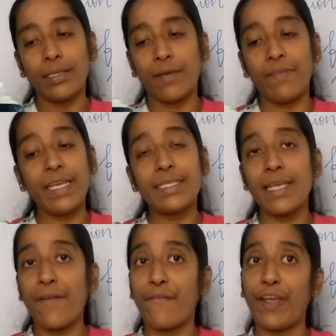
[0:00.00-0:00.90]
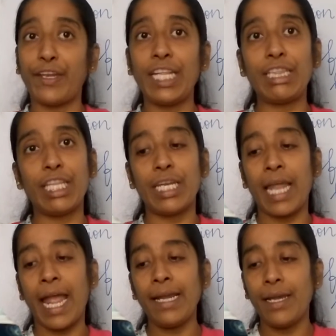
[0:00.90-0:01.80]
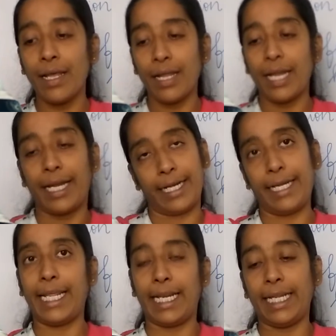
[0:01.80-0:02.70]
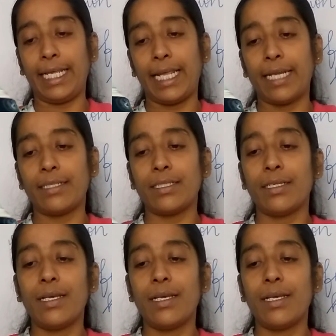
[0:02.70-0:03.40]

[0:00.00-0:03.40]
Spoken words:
The wings are very thin and delicate.